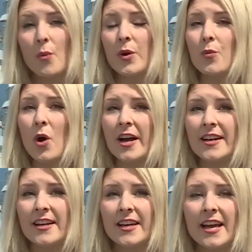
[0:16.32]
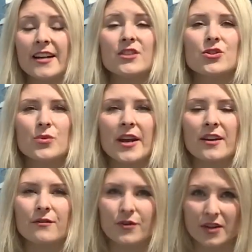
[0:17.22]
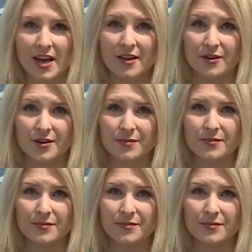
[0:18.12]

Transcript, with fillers: when one headed straight for the other.